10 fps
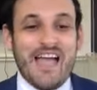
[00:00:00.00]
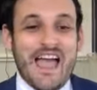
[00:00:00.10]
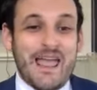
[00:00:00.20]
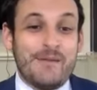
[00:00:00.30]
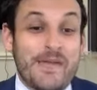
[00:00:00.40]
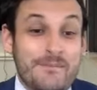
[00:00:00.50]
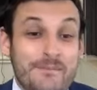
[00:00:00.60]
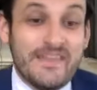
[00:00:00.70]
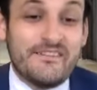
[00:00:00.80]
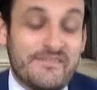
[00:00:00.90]
I am a
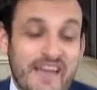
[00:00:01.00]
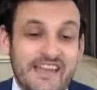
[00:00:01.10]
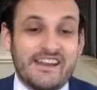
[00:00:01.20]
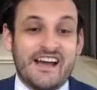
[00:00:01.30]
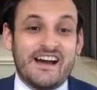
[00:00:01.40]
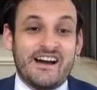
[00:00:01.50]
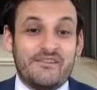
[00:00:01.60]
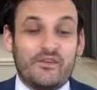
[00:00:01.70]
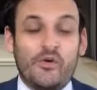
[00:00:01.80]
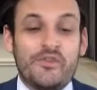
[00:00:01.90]
big fan
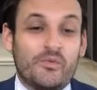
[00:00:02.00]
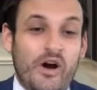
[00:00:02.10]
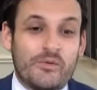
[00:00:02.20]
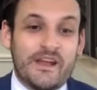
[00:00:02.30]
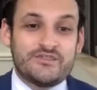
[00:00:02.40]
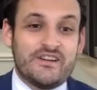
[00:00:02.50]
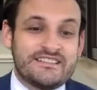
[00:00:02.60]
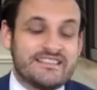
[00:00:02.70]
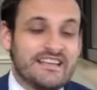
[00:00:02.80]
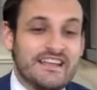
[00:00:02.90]
of hole in the wall
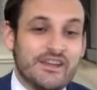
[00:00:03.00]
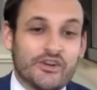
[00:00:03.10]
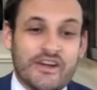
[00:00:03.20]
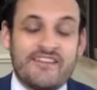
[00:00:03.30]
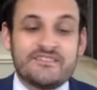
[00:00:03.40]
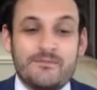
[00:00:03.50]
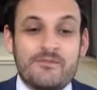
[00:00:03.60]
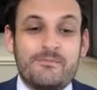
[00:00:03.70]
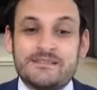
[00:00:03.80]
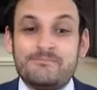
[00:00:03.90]
restaurants. You're gonna have some of
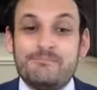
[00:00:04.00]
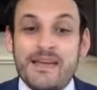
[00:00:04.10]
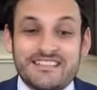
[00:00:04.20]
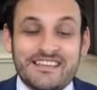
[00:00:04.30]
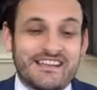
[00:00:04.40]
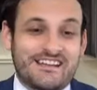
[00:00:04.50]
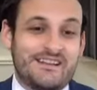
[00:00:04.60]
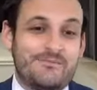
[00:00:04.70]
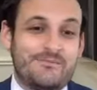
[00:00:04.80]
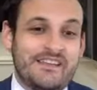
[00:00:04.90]
the best Mexican,
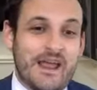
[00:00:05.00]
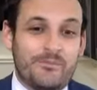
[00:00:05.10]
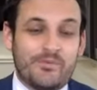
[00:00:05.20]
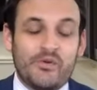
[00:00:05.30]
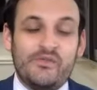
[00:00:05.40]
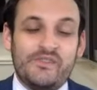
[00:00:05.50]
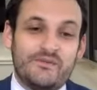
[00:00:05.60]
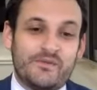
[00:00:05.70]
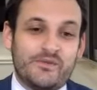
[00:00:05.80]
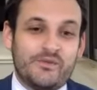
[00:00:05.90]
Colombian, and Peruvian
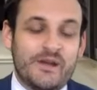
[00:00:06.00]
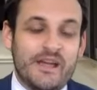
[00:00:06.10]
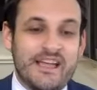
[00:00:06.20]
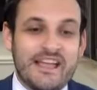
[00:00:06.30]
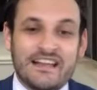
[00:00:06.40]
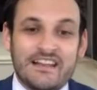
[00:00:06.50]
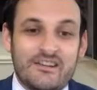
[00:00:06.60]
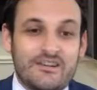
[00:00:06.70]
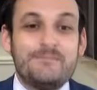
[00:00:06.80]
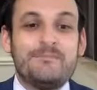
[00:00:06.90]
food
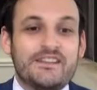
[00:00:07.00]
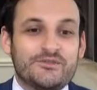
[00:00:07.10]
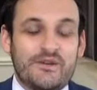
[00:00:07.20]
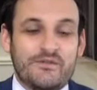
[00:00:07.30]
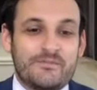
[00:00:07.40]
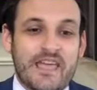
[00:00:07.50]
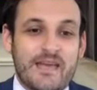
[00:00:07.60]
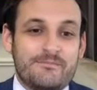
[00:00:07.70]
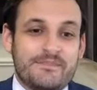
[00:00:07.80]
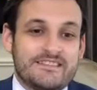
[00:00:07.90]
literally minutes away from
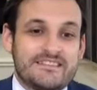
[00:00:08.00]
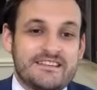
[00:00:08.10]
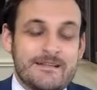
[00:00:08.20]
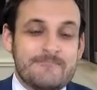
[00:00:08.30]
campus.